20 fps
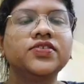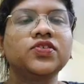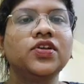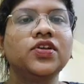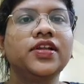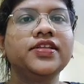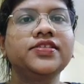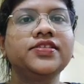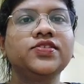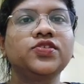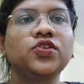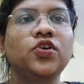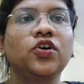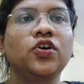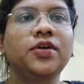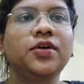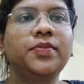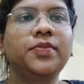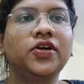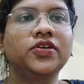So let's
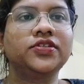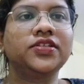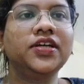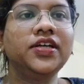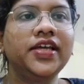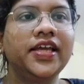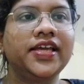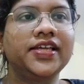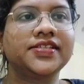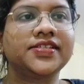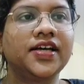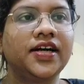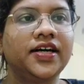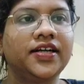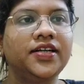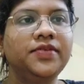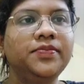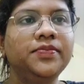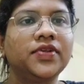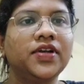talk about the
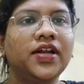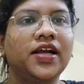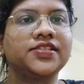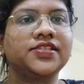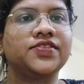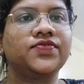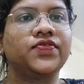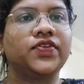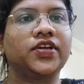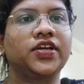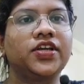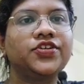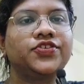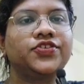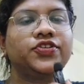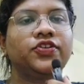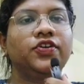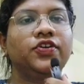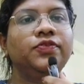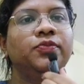ASRM
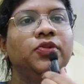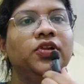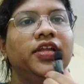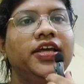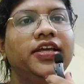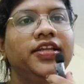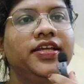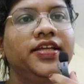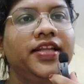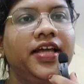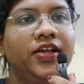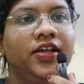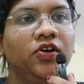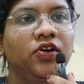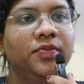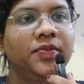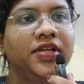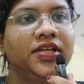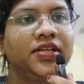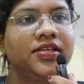classification of Mullerian
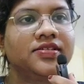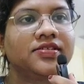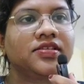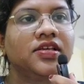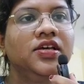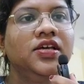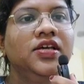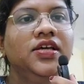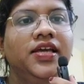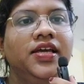anomalies.